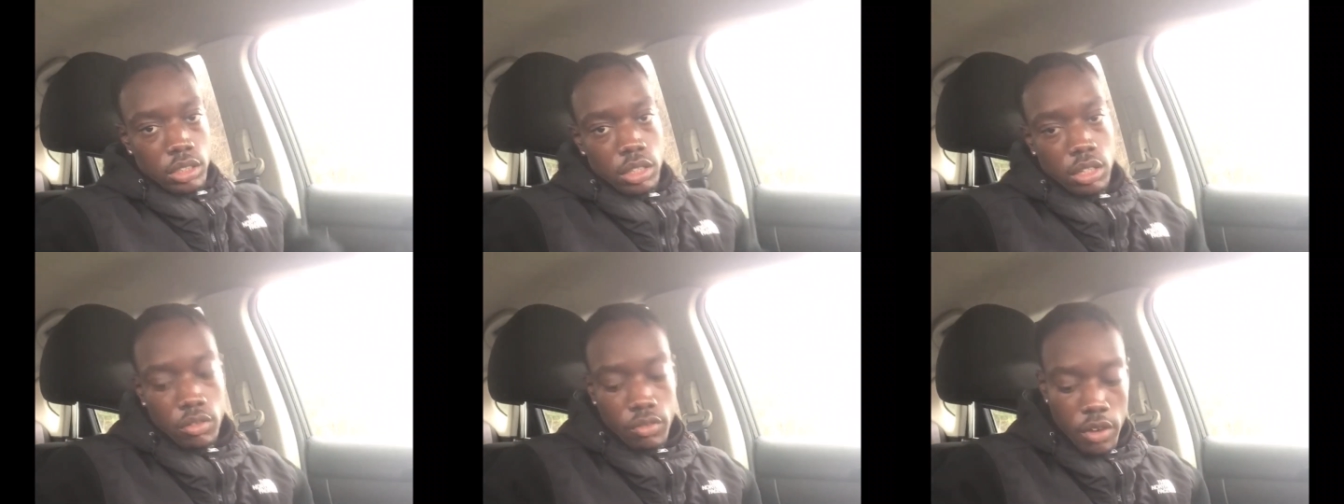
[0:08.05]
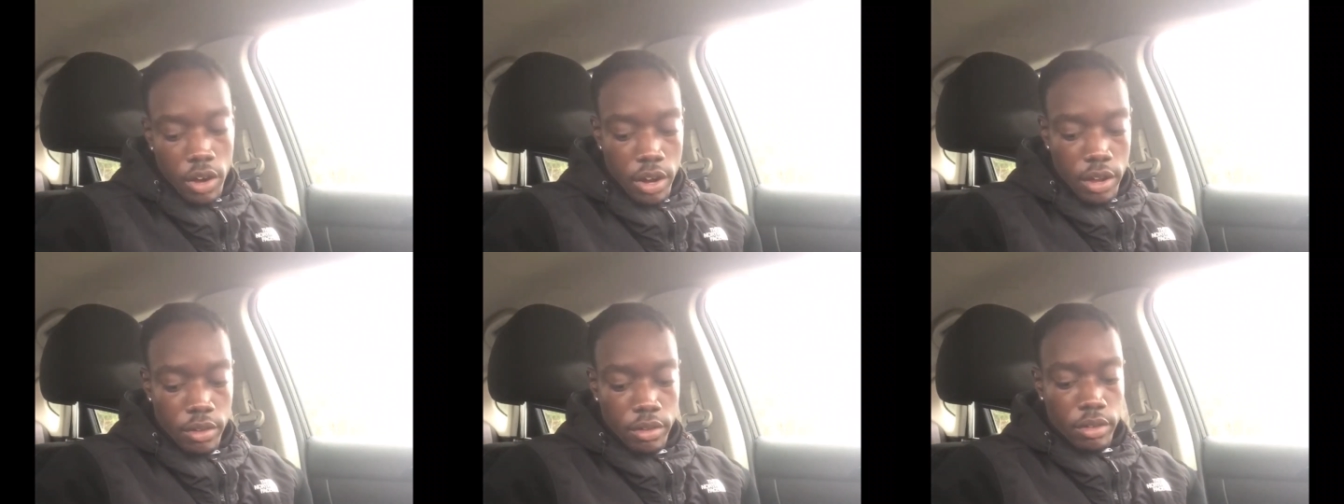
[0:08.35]
All
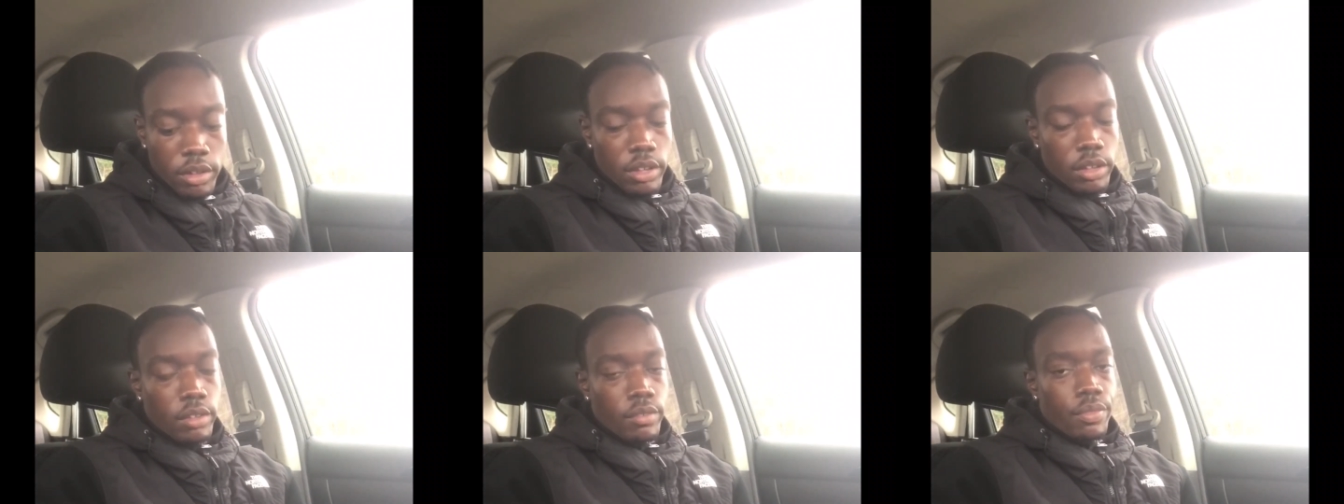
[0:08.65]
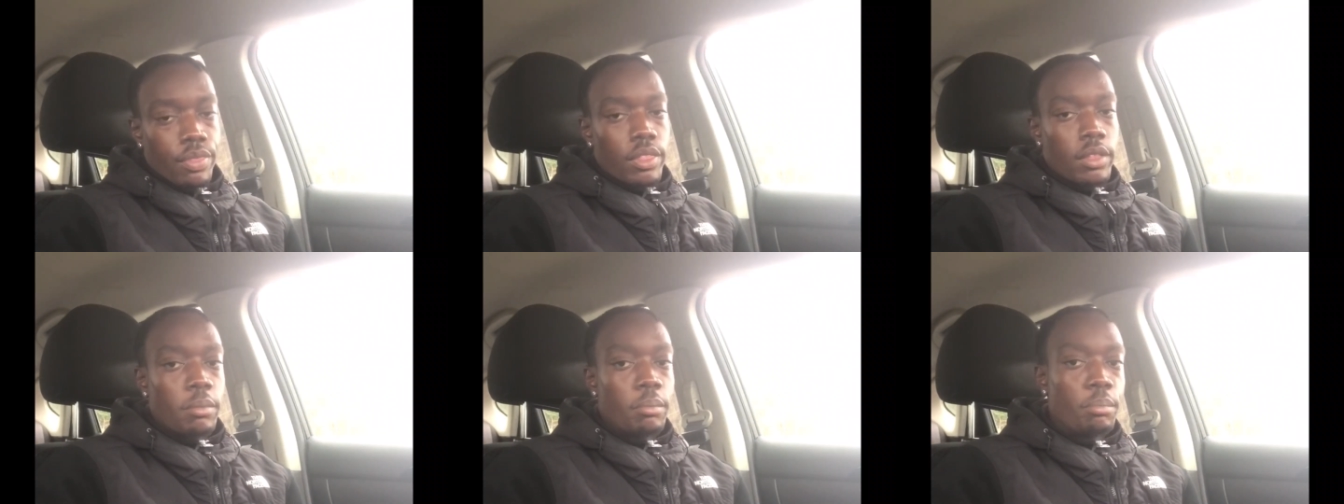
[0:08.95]
right?
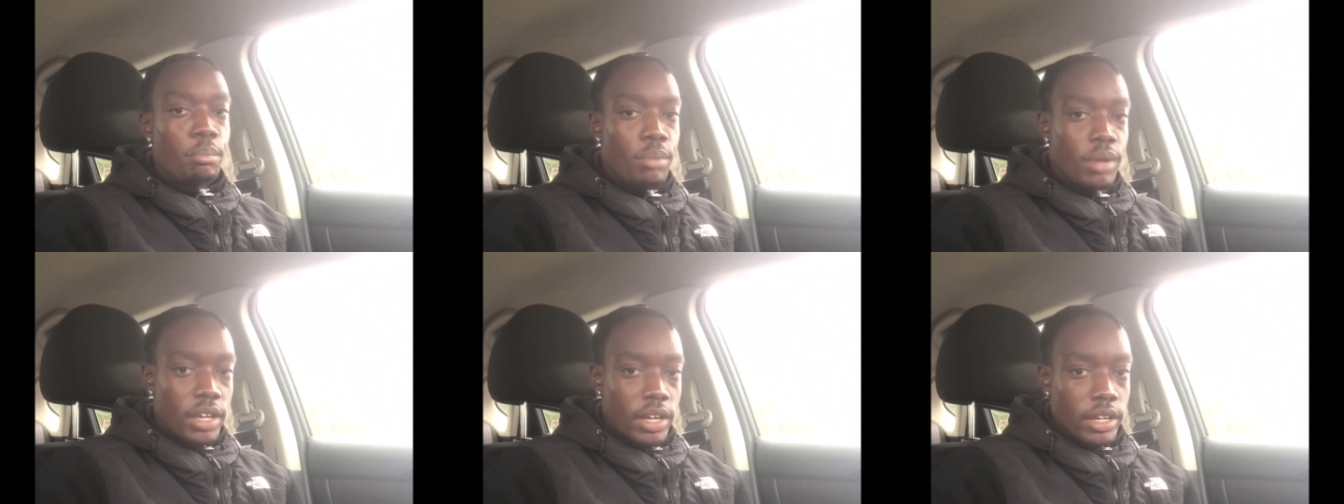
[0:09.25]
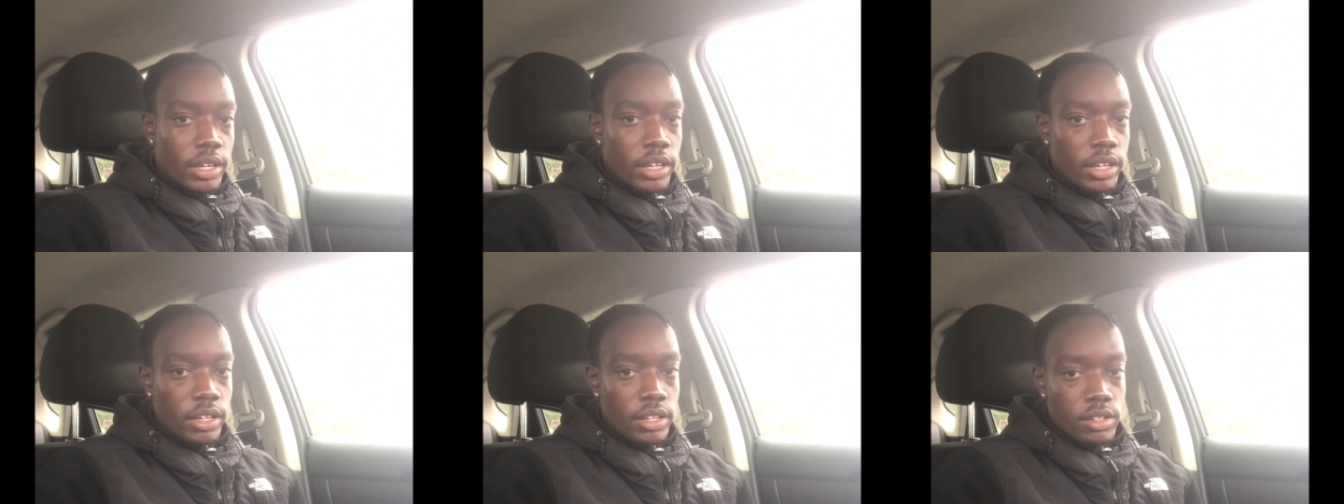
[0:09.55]

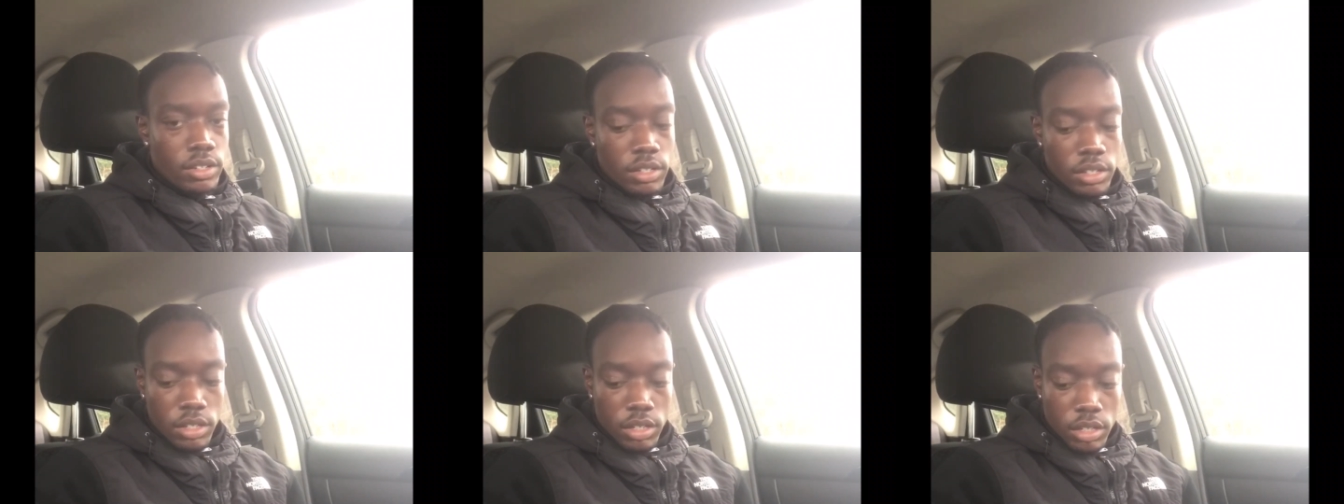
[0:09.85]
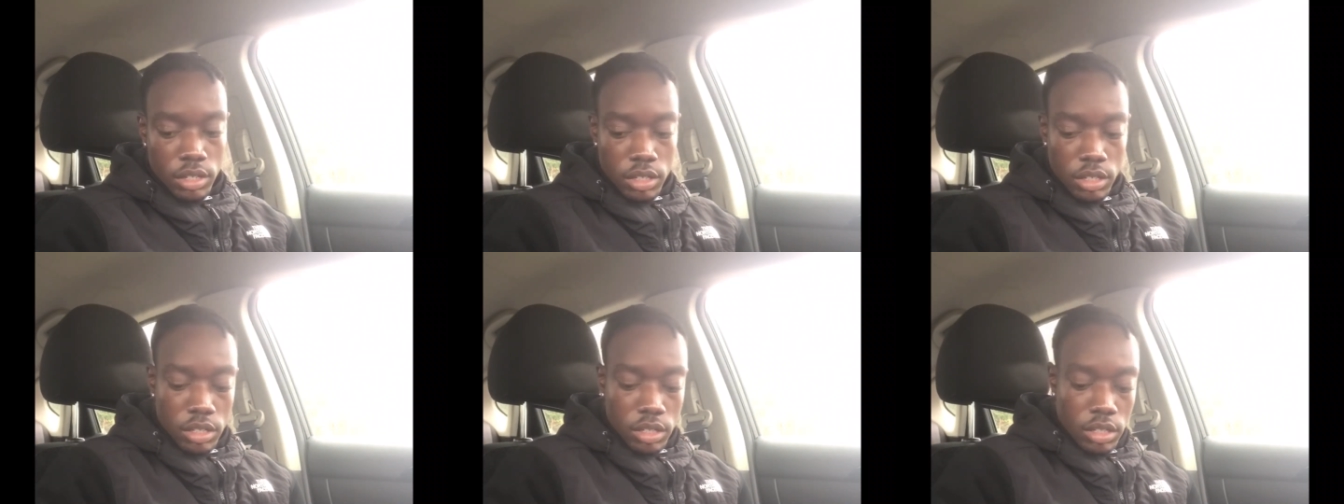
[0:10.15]
Big easy.
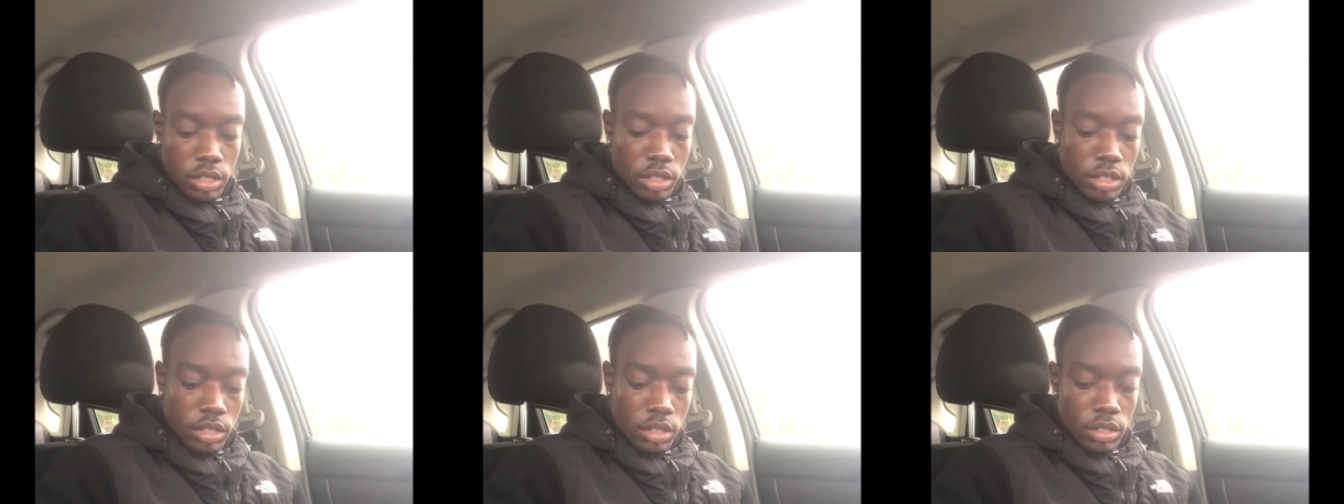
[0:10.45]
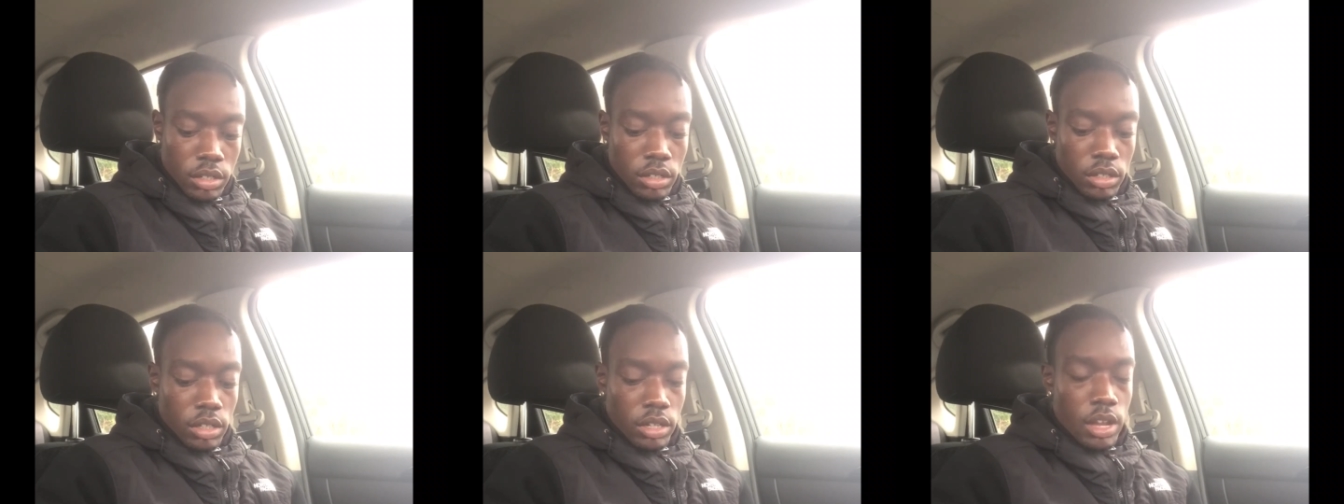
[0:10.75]

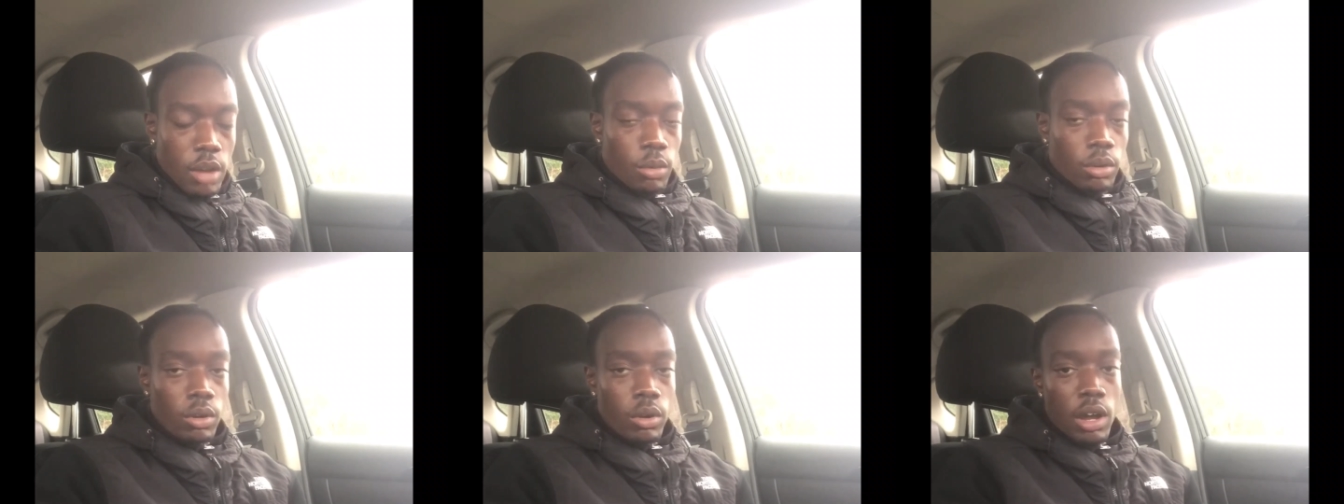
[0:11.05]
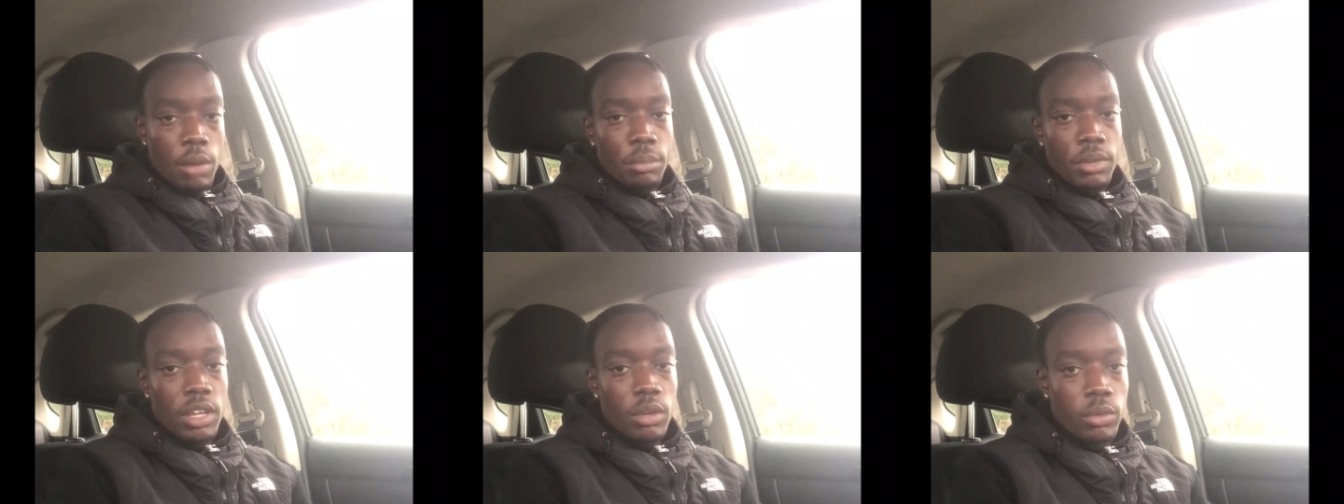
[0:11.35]
Now, what do
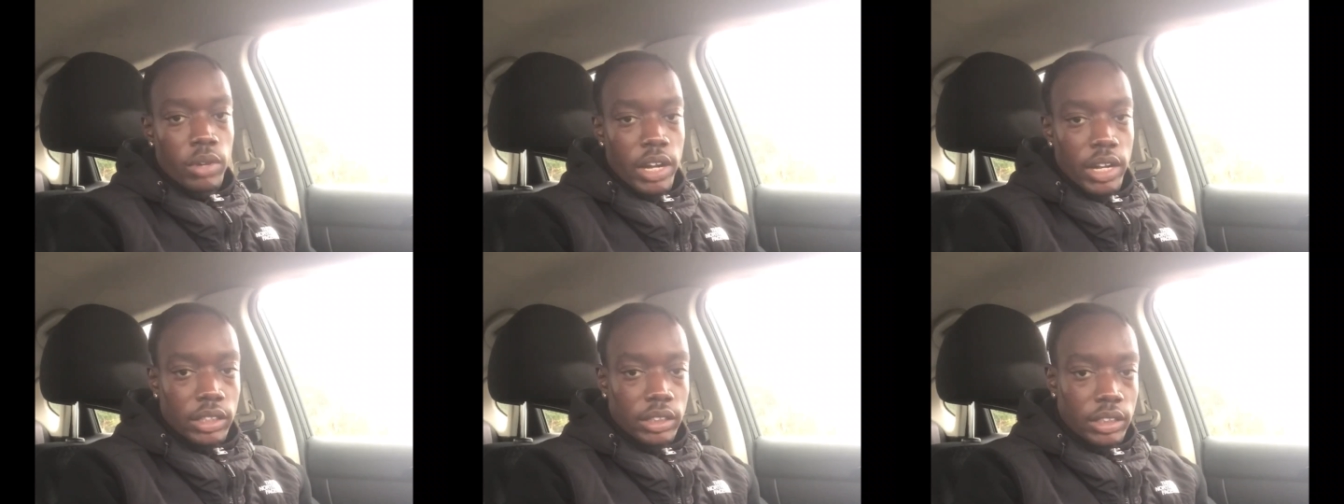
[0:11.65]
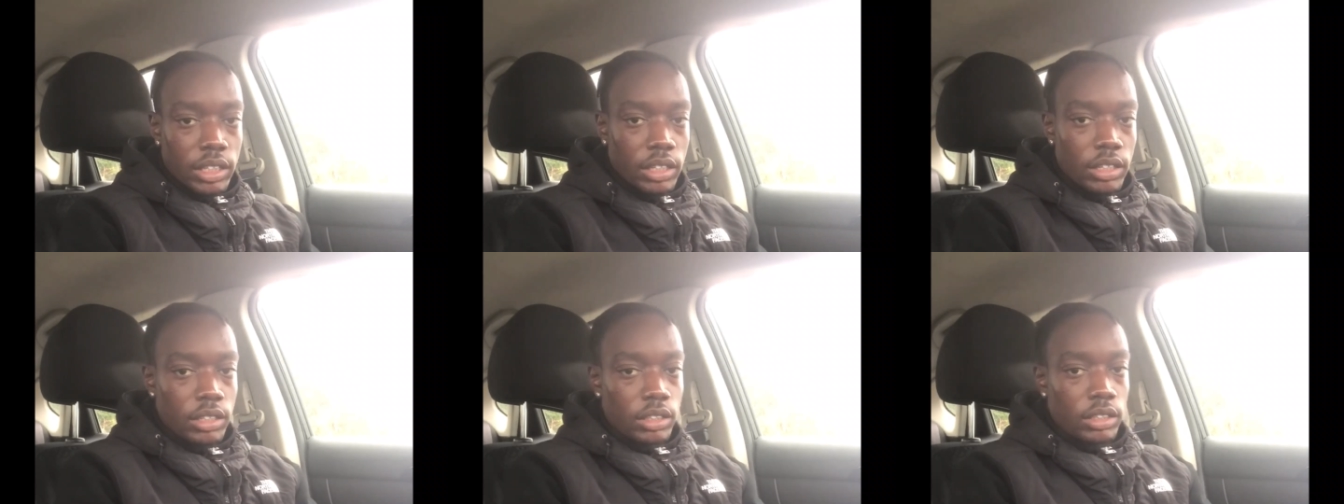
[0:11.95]
I mean when I
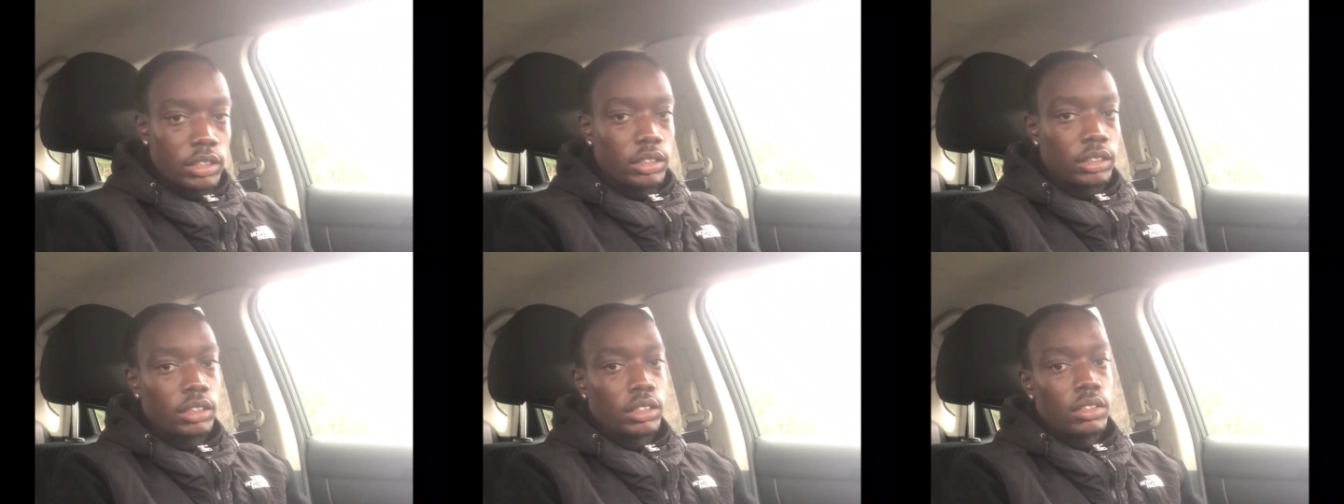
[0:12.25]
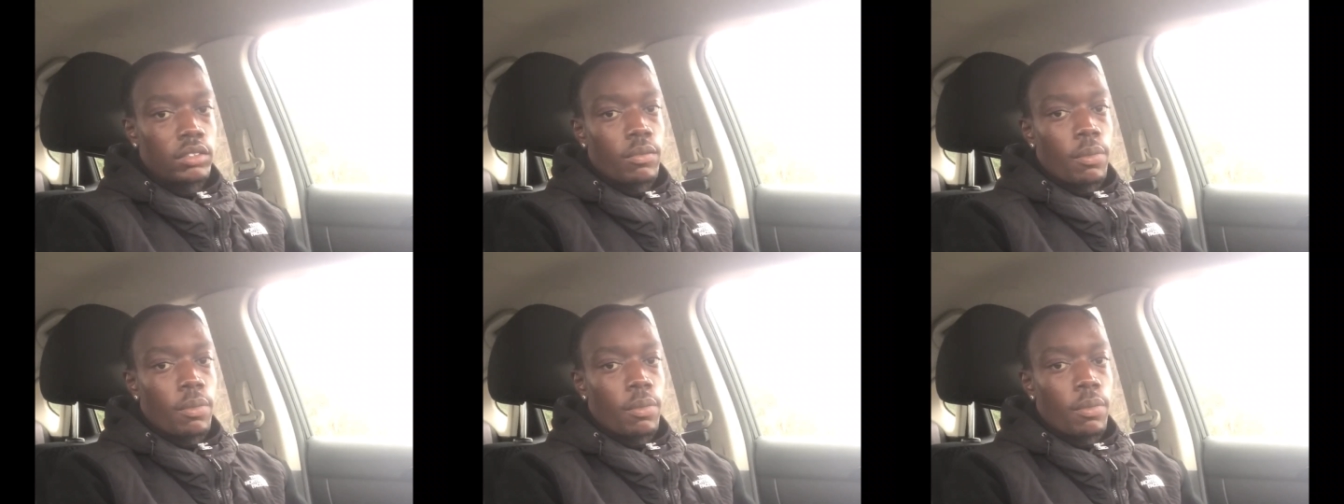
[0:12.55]
say this?